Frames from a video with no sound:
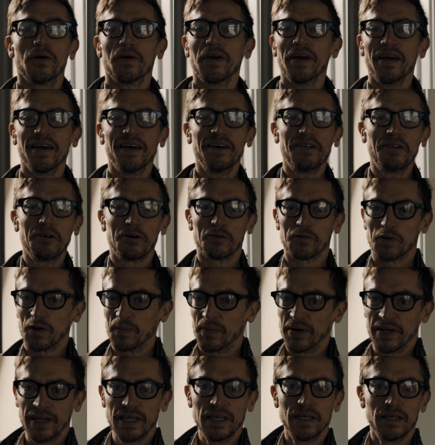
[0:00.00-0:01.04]
Okay, hello
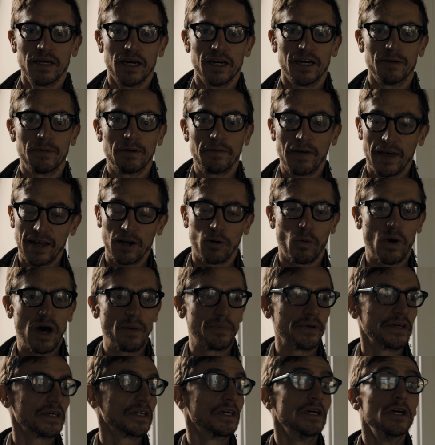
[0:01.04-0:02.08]
everybody. I've had a
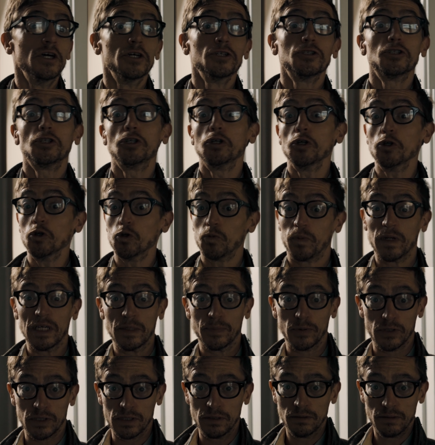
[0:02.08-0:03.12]
whopping 2
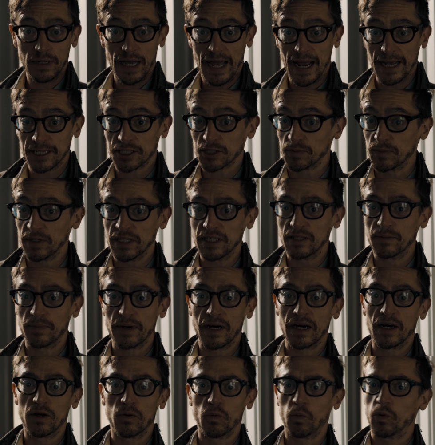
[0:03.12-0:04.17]
people ask me
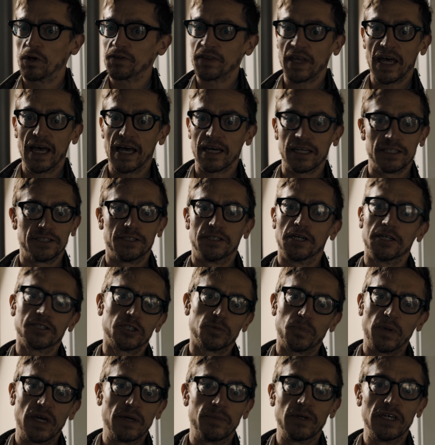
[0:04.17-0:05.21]
about what the heck a
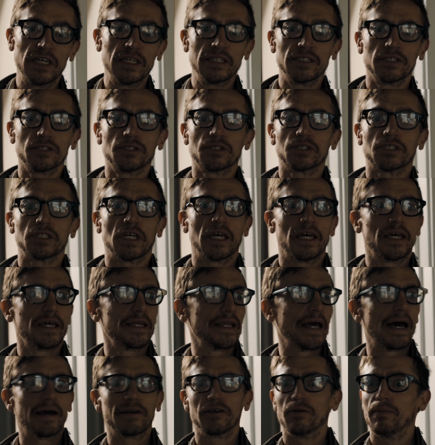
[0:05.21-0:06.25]
Dutch baby is
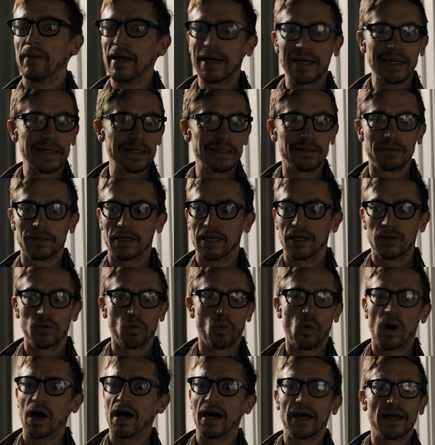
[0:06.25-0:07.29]
and how you make it
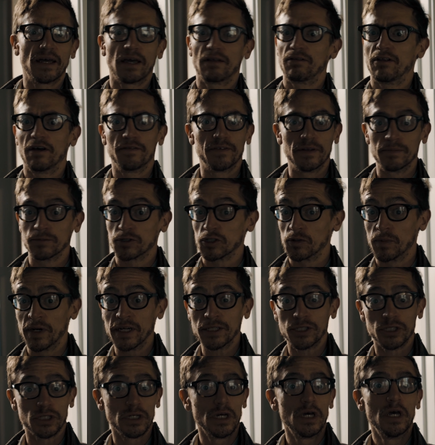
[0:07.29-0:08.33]
and why I love them so
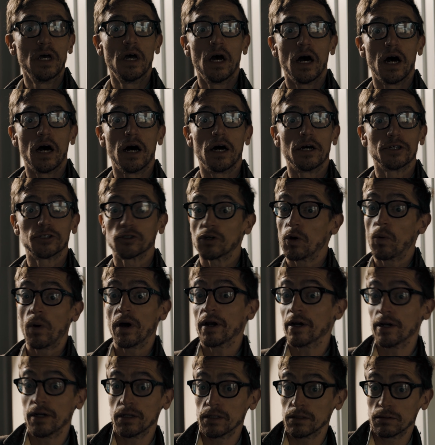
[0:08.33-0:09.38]
much. So I
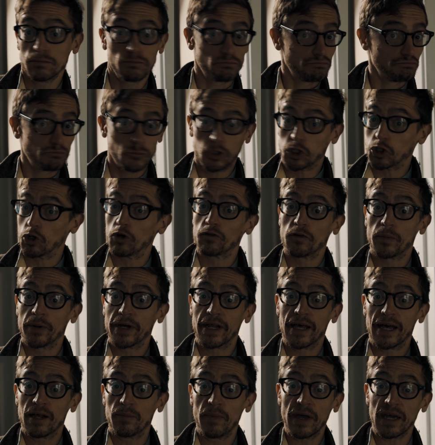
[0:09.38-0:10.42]
wanted to show
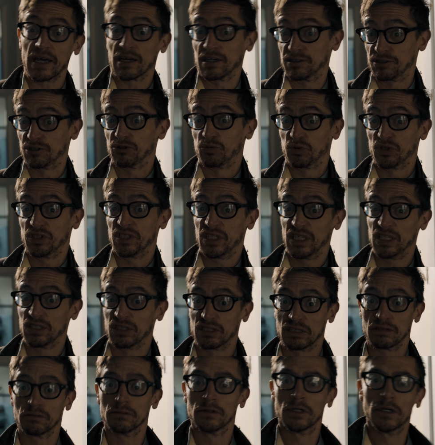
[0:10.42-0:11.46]
everybody how to make it because it's really
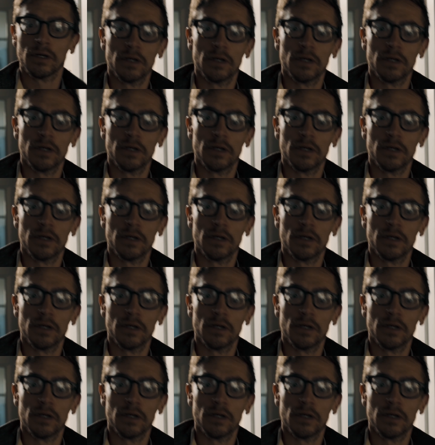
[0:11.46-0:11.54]
easy.